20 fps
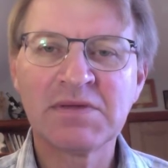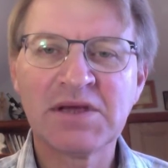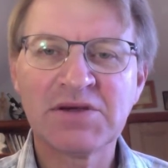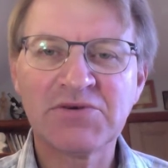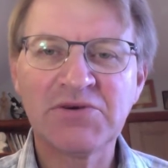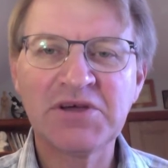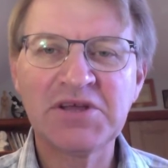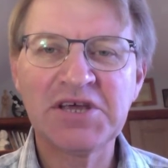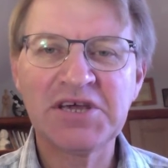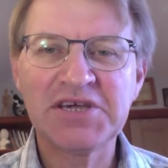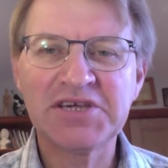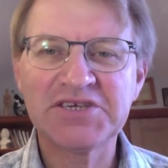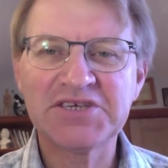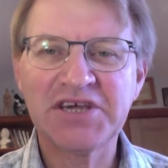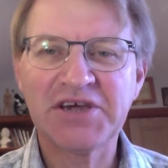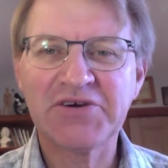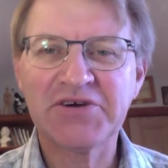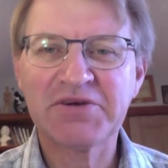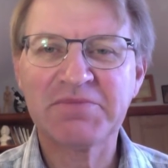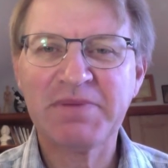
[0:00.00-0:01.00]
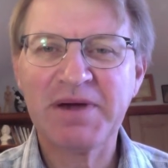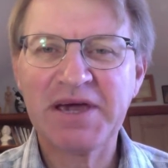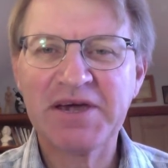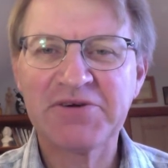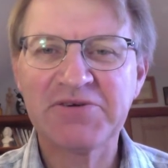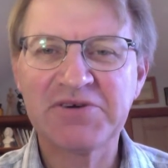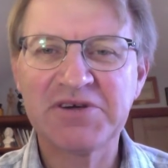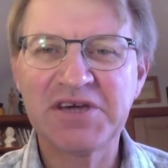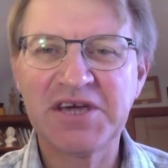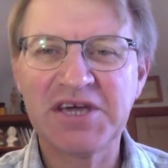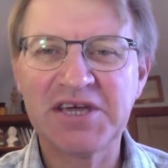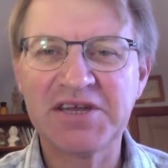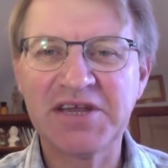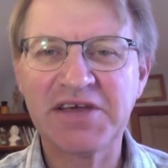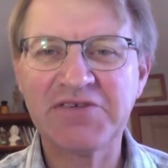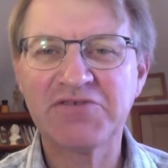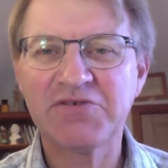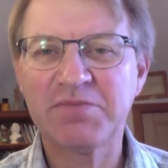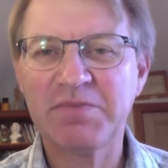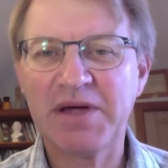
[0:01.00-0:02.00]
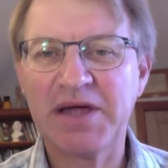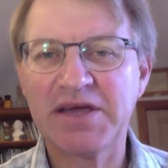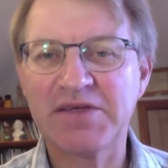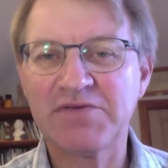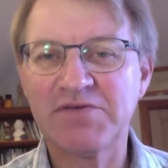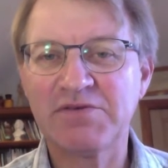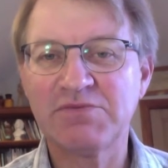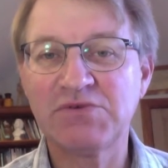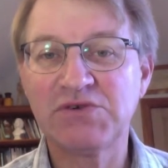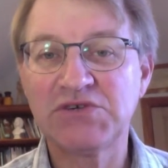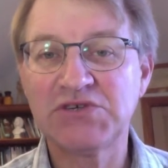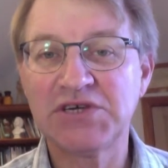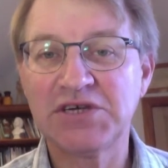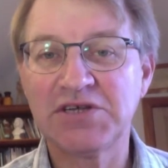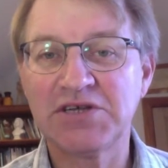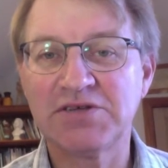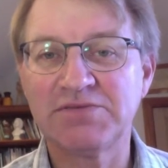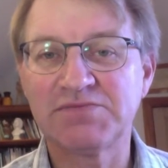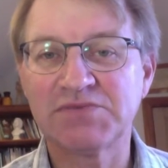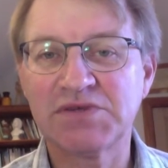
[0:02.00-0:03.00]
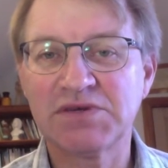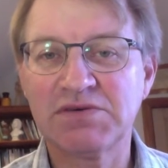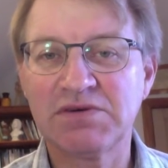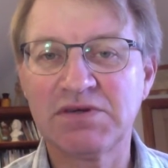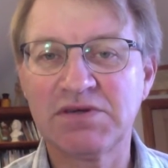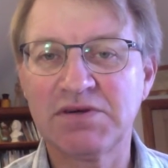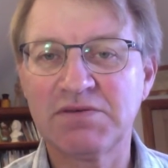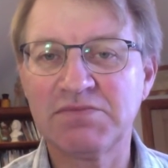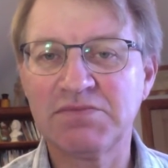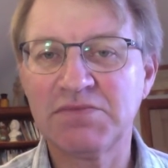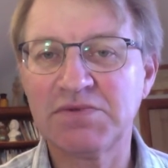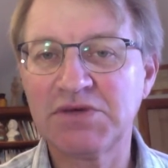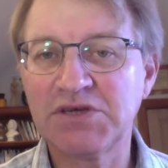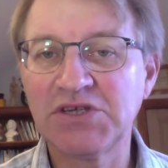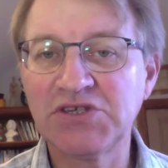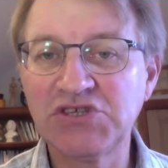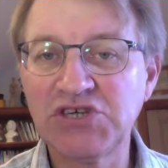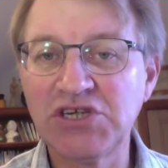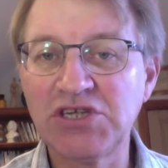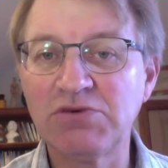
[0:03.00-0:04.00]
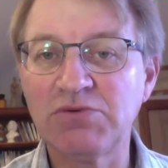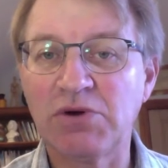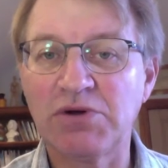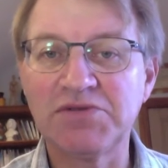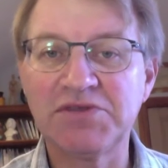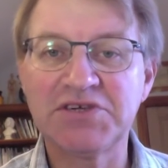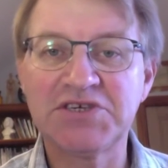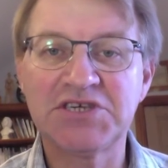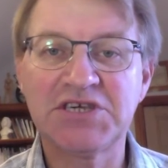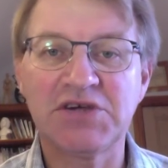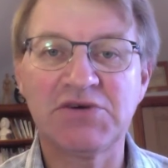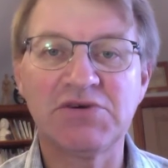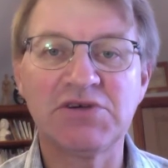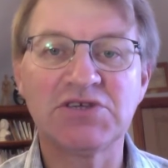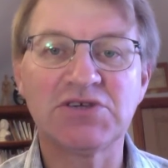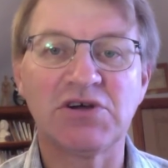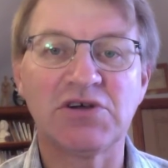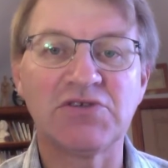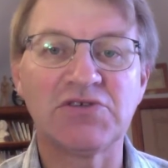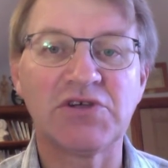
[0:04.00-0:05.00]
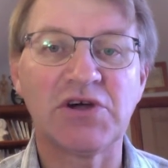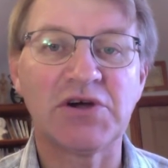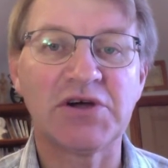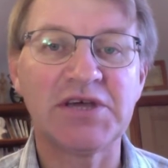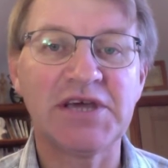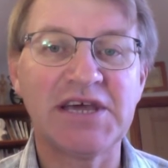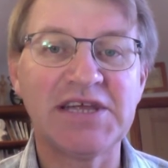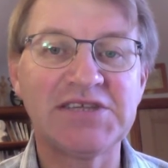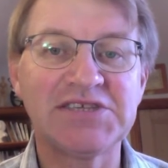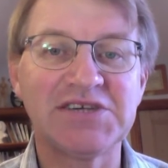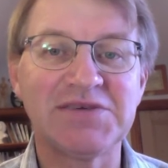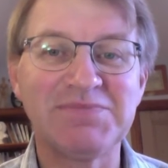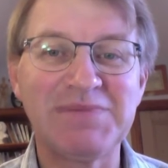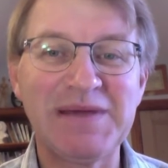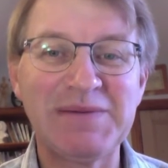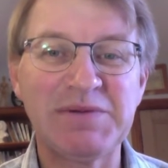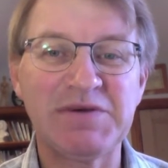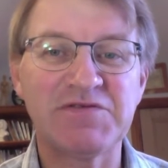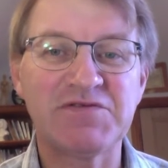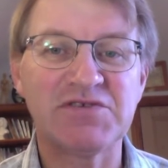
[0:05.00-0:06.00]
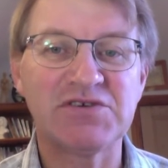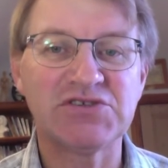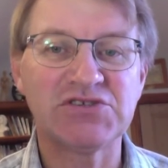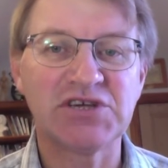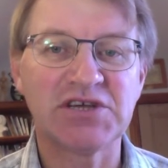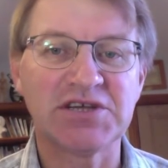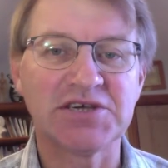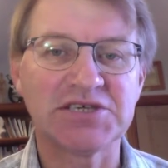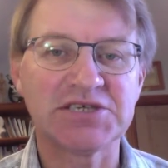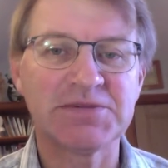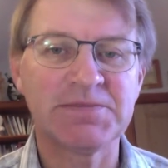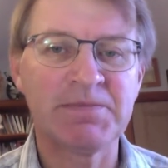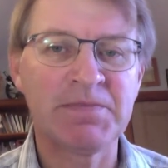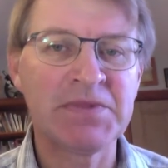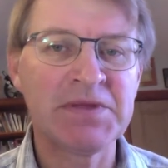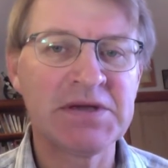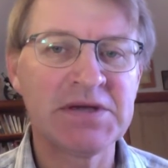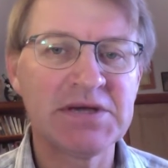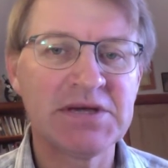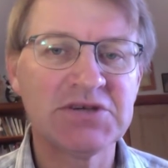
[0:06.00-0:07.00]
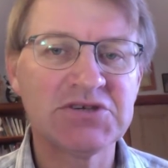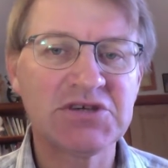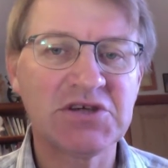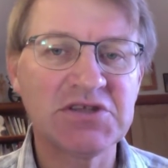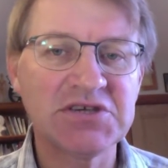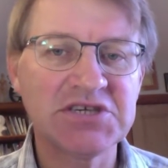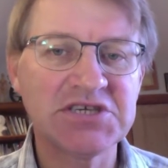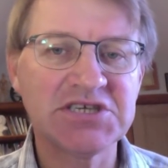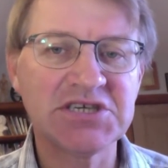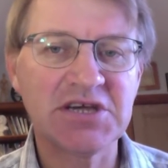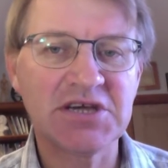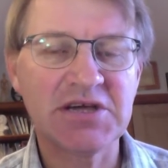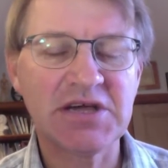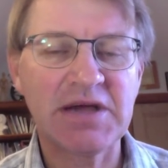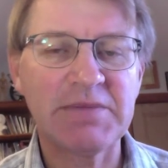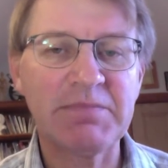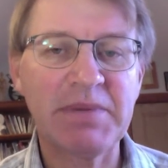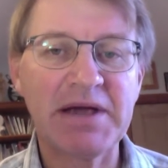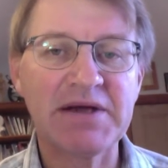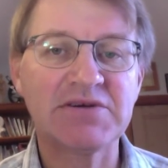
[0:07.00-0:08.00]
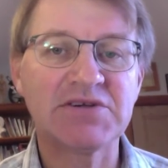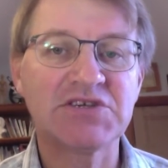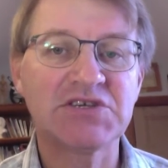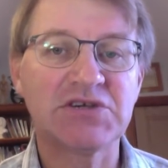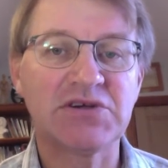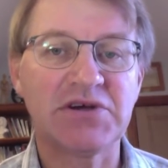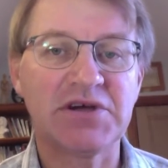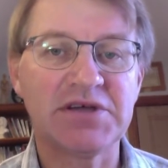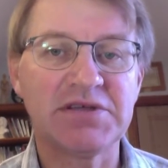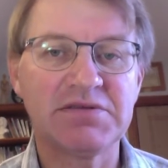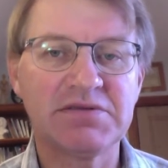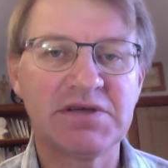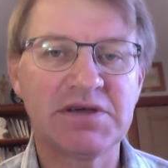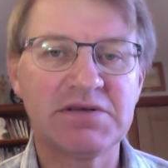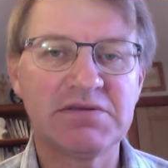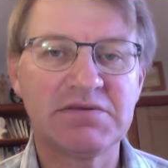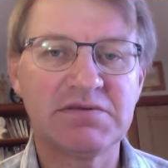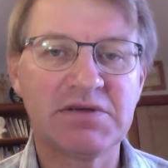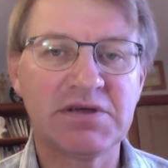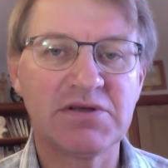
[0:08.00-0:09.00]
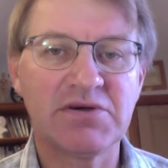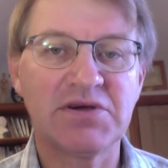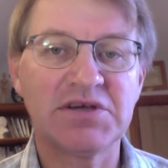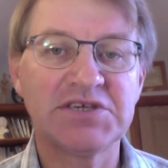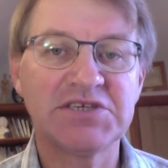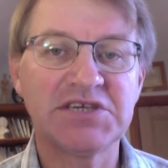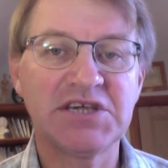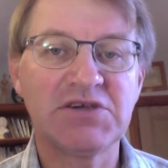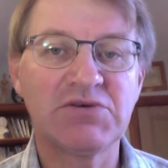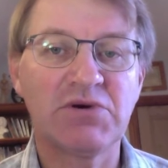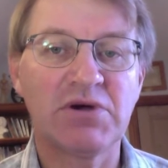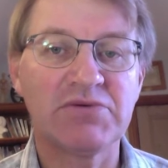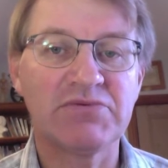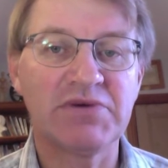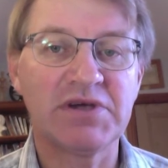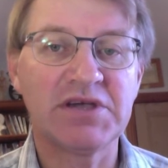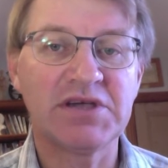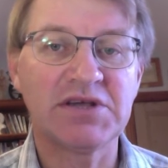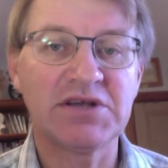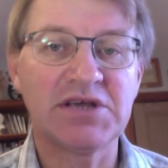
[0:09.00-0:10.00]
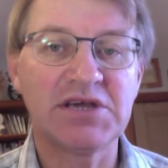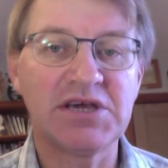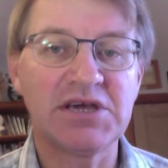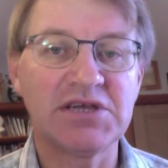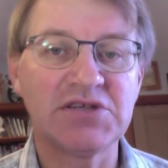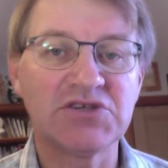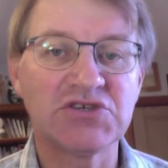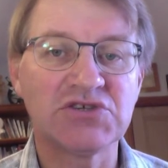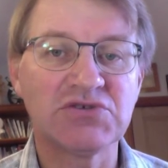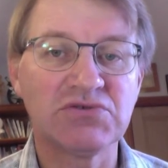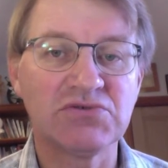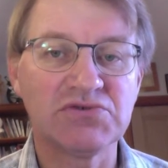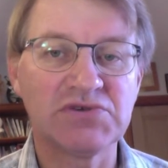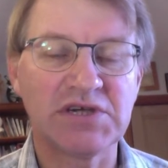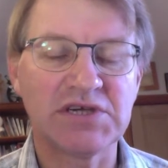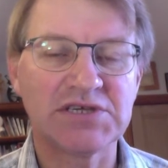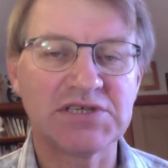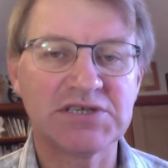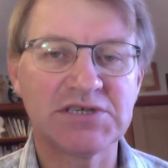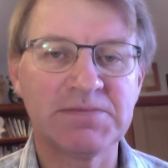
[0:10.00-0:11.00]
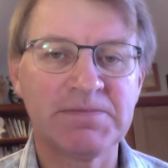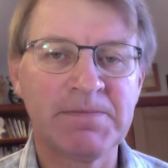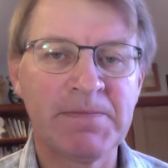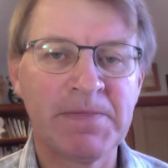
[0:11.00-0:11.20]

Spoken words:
Greetings, Eric Becker again, naturopath from New Zealand. I'm going to continue on this series on Dietamoeba Fragilis. So this is a parasite that I see quite regularly in stool tests.